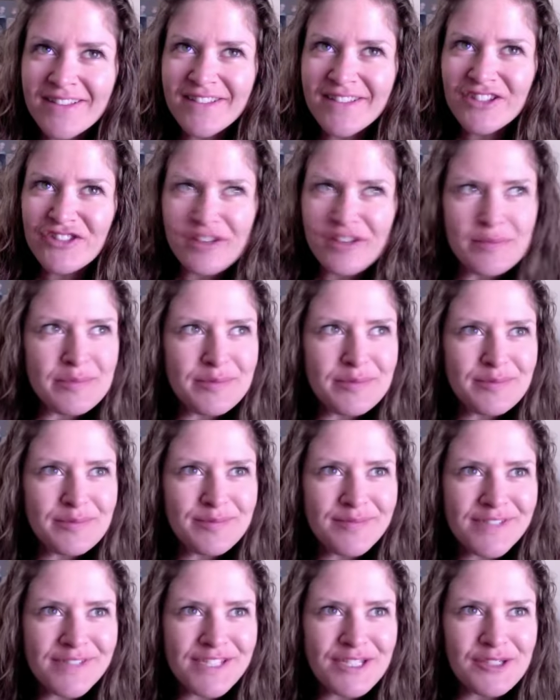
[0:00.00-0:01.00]
trip
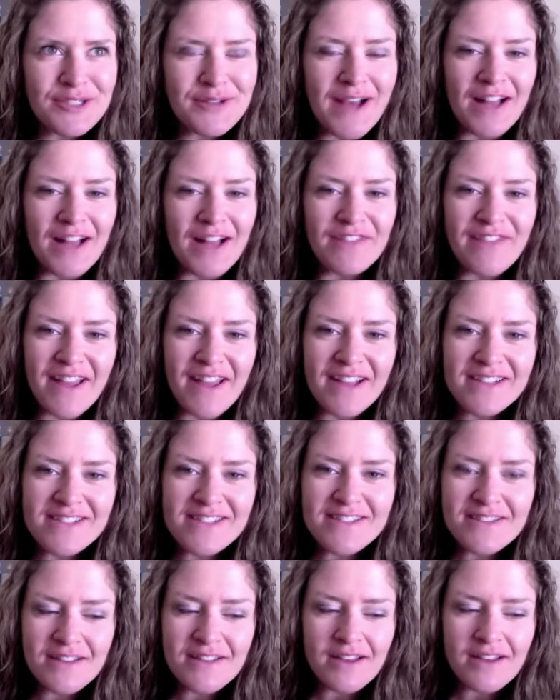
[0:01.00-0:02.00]
to Halifax.
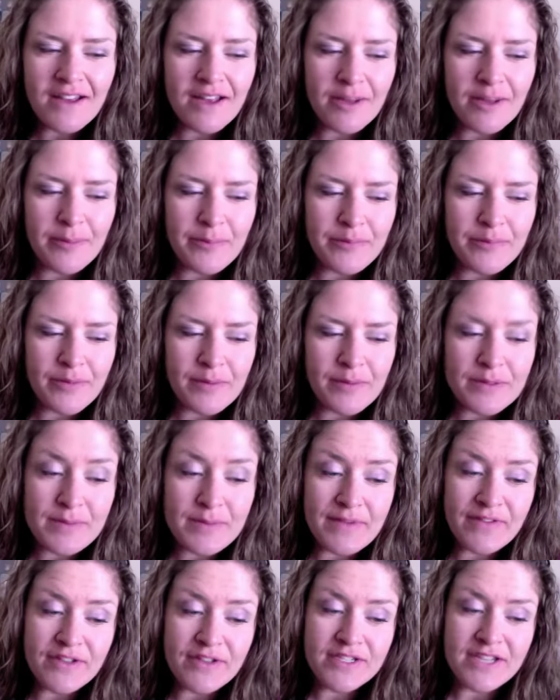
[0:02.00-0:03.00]
It was my
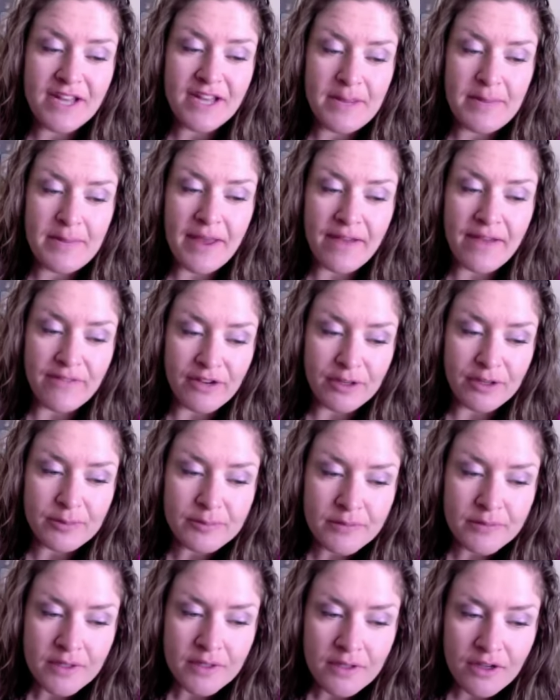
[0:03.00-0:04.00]
first time ever
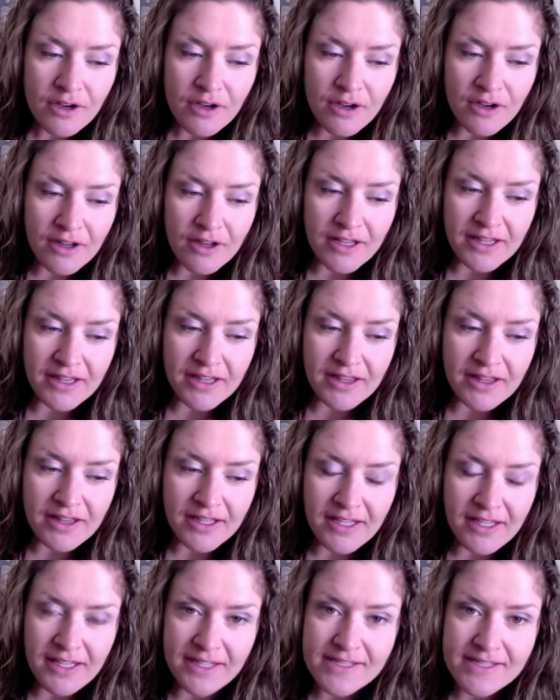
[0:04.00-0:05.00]
on
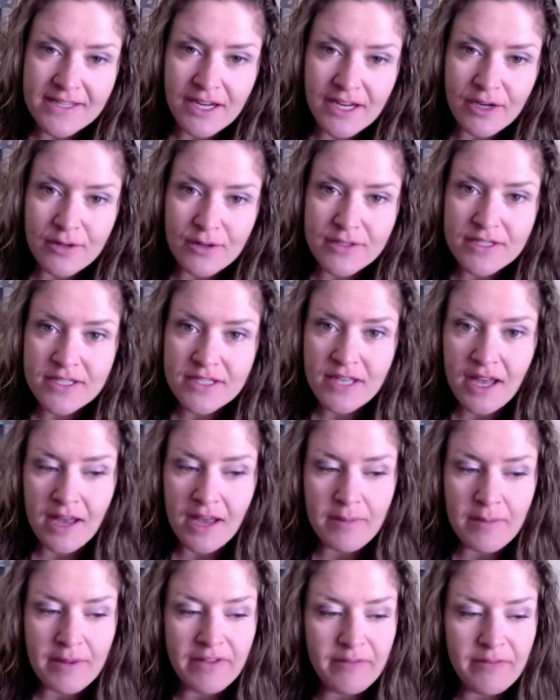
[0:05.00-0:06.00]
the East Coast.
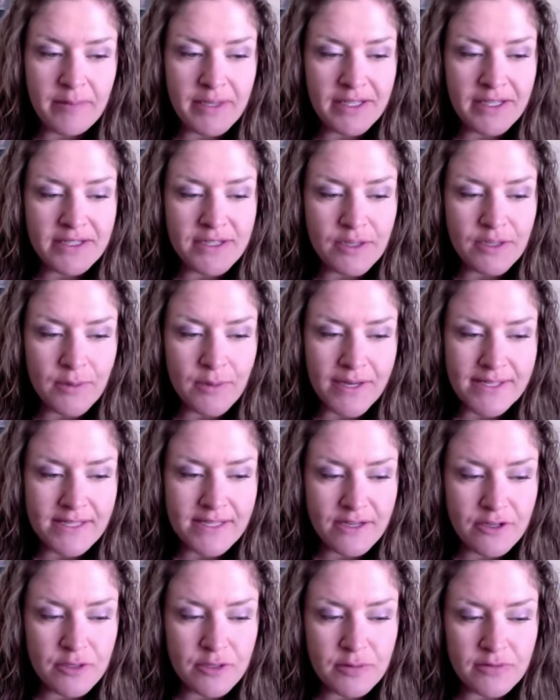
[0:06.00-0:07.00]
I've been to the West
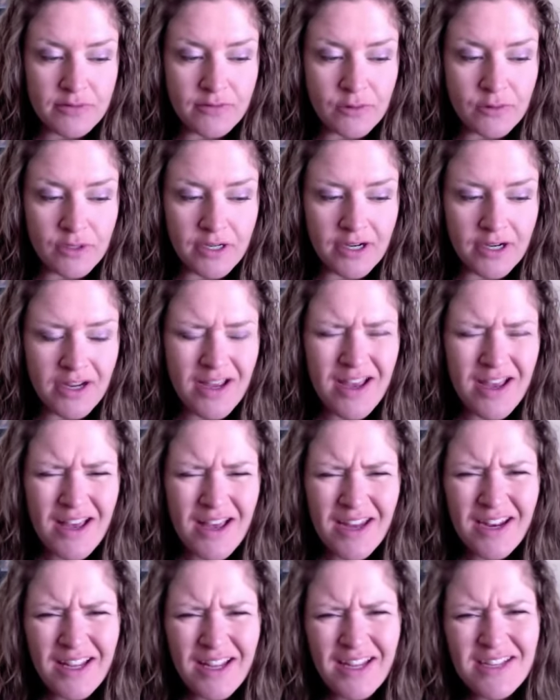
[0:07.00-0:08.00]
Coast before,
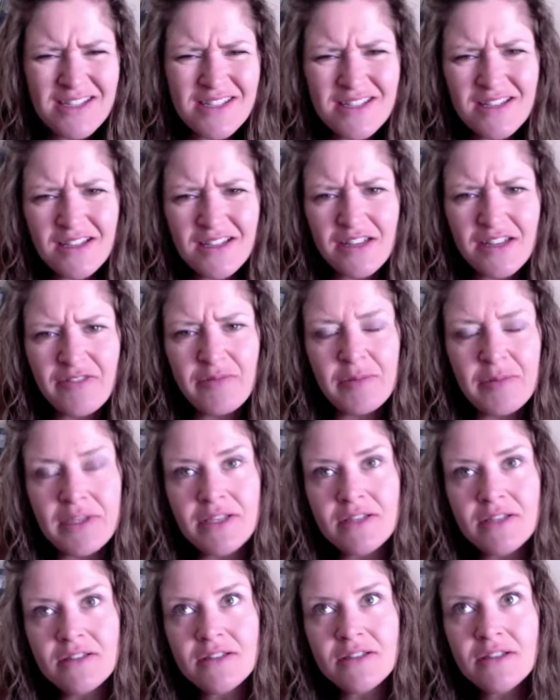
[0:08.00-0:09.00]
and I guess I've
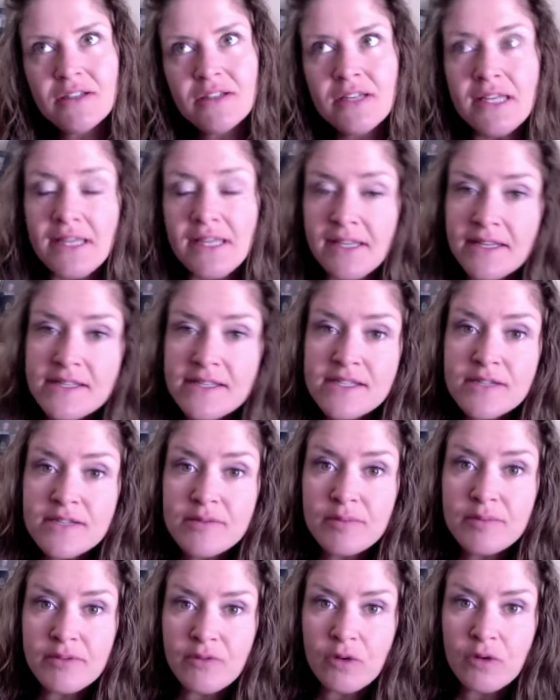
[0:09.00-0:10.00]
been east
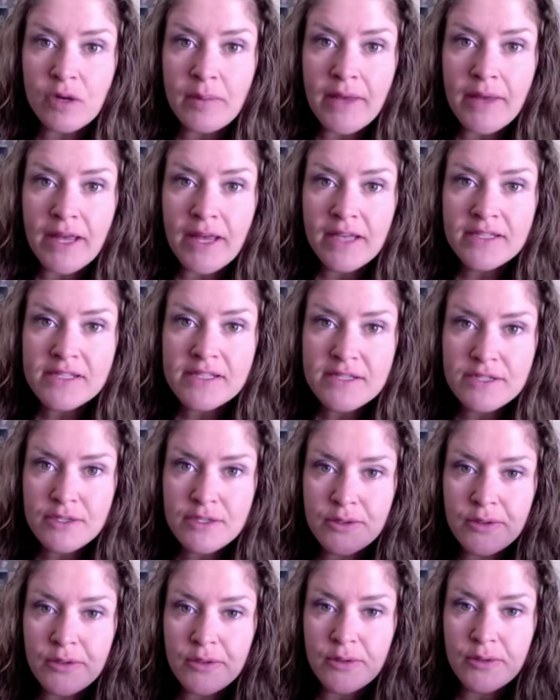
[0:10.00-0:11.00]
before, but
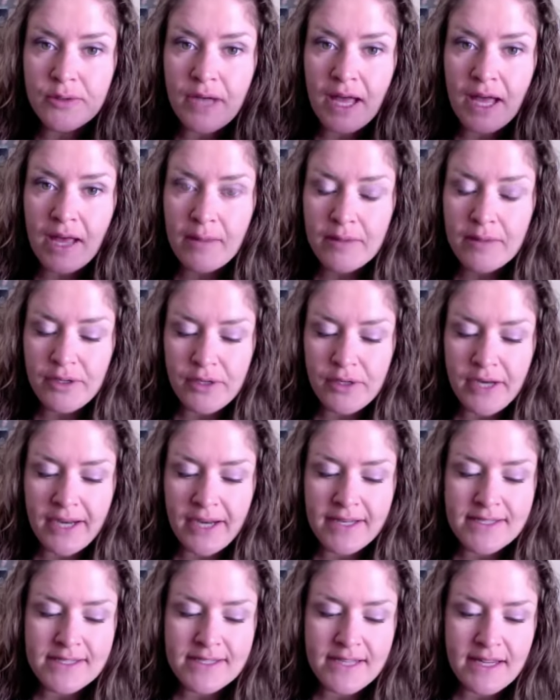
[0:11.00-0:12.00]
to the
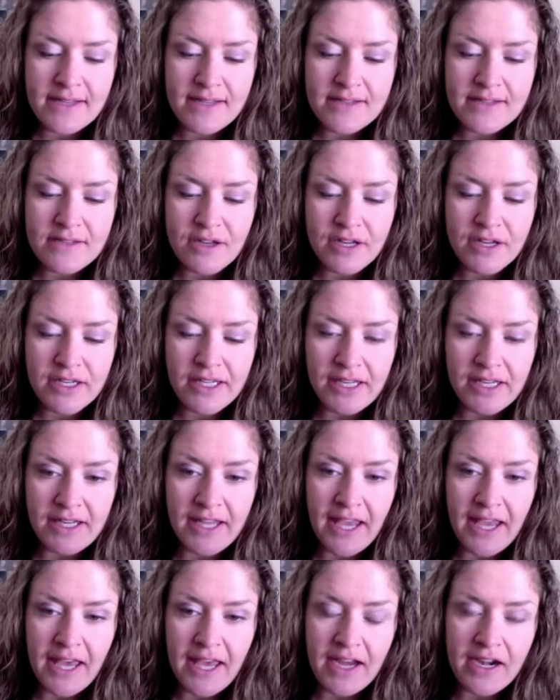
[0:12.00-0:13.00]
United States, not in
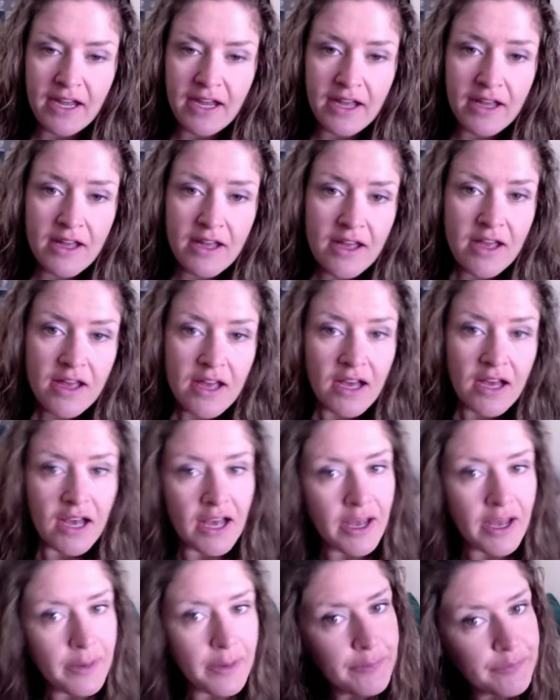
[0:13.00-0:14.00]
Canada.
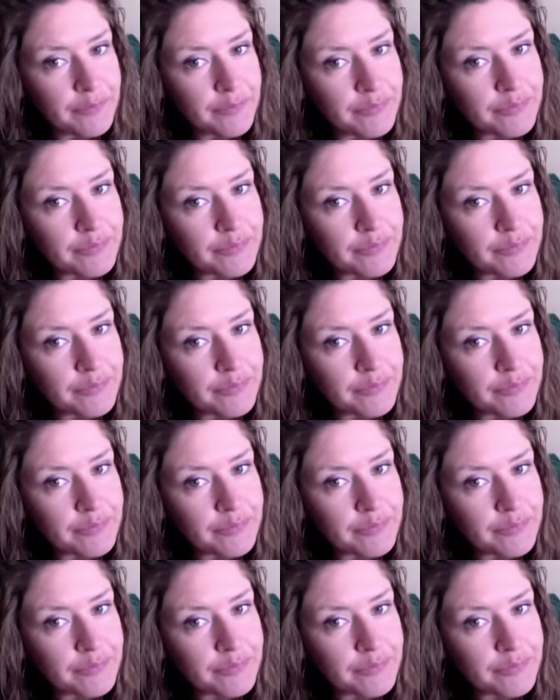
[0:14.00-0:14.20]
And